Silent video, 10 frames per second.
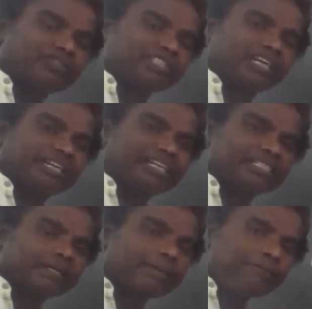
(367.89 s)
which
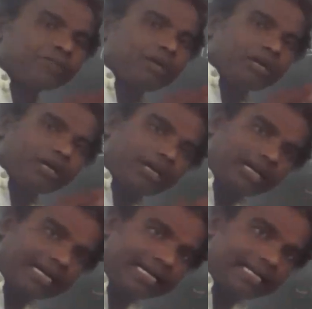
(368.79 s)
contains
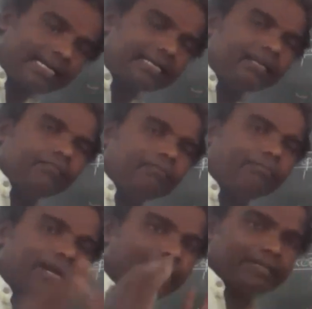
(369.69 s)
red
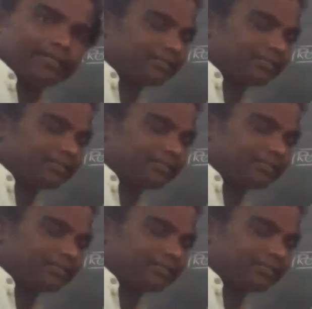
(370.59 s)
blood?